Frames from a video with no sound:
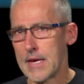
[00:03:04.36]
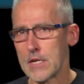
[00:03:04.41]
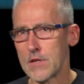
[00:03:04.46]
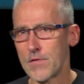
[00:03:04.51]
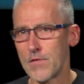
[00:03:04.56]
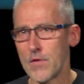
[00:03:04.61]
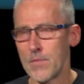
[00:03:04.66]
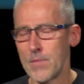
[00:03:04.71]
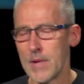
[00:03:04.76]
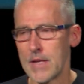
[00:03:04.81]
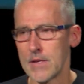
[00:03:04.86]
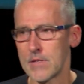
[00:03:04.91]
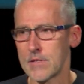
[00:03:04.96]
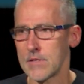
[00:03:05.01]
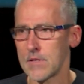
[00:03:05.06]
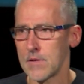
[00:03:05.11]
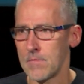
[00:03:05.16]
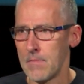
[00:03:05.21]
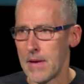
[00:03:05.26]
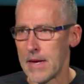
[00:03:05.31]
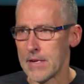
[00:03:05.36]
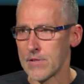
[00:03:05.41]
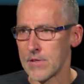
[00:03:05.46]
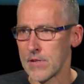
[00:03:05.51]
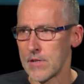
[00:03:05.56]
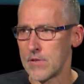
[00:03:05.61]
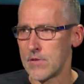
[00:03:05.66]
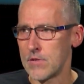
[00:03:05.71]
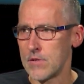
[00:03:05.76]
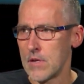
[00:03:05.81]
next few minutes of the
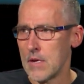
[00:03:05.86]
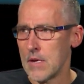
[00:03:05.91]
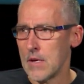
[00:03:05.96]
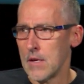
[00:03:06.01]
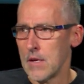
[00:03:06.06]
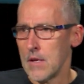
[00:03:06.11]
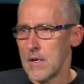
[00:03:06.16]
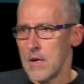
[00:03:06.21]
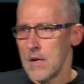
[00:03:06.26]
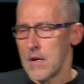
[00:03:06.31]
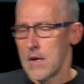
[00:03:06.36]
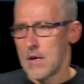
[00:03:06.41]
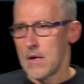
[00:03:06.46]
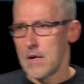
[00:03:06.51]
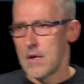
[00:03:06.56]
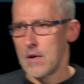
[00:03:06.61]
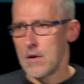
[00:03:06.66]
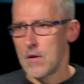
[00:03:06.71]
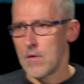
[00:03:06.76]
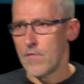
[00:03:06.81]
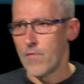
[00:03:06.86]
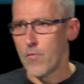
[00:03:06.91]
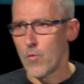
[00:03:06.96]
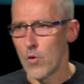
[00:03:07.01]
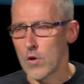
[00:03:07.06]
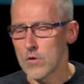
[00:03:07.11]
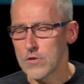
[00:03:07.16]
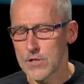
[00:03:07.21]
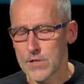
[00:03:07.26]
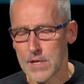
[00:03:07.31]
message of
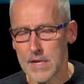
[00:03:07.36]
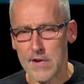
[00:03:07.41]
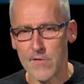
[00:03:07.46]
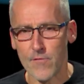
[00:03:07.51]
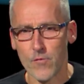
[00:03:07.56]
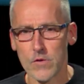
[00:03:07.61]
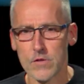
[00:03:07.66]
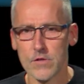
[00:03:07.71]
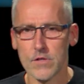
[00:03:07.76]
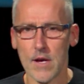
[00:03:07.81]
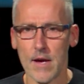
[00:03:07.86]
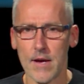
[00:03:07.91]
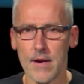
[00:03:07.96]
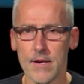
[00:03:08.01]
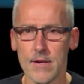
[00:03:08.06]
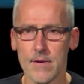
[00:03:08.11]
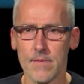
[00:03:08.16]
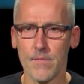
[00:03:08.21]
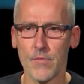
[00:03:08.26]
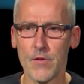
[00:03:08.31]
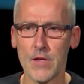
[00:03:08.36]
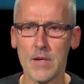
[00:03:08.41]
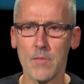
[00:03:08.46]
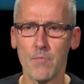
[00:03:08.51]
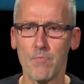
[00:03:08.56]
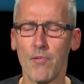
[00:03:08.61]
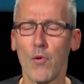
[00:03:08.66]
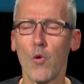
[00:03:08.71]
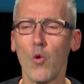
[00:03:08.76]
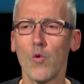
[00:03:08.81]
what Steve was saying, the
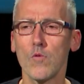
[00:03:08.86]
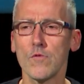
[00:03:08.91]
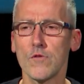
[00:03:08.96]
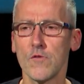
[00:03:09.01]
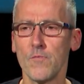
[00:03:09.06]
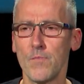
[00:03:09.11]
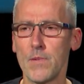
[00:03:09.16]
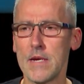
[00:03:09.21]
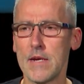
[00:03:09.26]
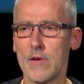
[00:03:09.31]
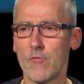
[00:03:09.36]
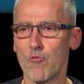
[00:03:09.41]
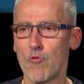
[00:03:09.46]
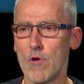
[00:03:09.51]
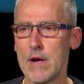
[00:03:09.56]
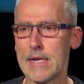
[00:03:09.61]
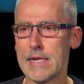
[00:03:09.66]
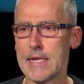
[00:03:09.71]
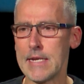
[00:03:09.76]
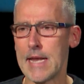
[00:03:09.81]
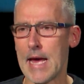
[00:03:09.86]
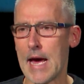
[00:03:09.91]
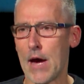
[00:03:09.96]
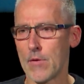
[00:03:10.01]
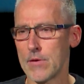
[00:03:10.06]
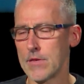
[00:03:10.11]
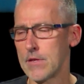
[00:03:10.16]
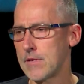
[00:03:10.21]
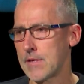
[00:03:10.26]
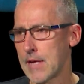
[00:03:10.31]
importance of being ready
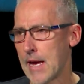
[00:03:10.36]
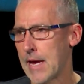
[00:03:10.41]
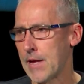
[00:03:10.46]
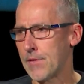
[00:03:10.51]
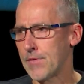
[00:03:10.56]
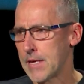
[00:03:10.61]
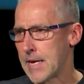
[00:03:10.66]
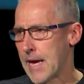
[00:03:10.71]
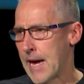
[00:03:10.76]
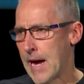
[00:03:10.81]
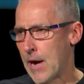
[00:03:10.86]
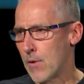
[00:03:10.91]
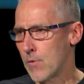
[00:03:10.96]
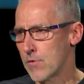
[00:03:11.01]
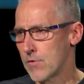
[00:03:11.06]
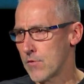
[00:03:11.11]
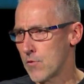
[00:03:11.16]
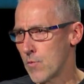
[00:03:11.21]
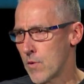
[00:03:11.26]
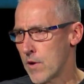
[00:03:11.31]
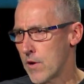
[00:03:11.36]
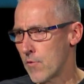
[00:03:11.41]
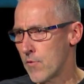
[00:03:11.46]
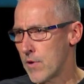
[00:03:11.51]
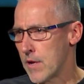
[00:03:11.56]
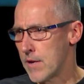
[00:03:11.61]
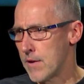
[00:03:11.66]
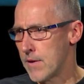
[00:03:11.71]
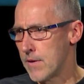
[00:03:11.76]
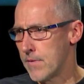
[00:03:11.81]
now in the day and the hour that
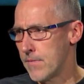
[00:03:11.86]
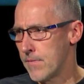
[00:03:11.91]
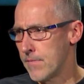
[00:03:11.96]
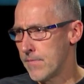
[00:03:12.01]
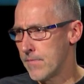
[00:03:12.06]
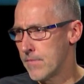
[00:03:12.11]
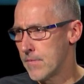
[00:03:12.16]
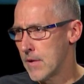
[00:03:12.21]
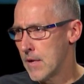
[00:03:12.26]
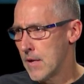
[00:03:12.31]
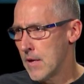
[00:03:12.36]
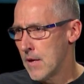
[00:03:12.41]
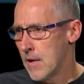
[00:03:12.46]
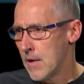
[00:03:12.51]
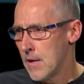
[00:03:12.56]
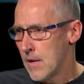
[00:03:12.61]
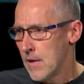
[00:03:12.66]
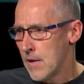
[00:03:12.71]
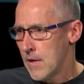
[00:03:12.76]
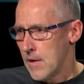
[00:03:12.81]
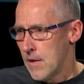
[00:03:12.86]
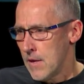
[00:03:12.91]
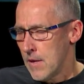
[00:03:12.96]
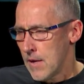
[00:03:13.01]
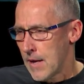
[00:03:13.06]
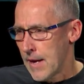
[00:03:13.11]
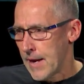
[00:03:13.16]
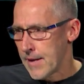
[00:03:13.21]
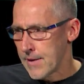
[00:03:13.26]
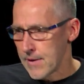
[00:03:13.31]
we're in.
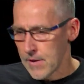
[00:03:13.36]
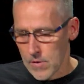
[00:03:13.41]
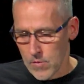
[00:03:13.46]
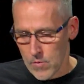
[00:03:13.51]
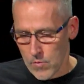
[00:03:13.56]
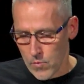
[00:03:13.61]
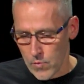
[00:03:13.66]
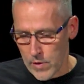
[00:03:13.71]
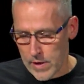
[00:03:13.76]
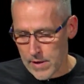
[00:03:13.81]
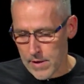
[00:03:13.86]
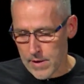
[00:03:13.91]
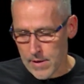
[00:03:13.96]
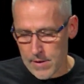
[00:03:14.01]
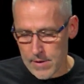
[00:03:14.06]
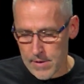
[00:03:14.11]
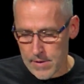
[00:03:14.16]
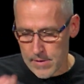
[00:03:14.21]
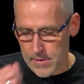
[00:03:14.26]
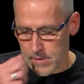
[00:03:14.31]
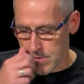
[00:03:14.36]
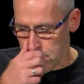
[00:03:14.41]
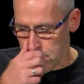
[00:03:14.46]
And we're going to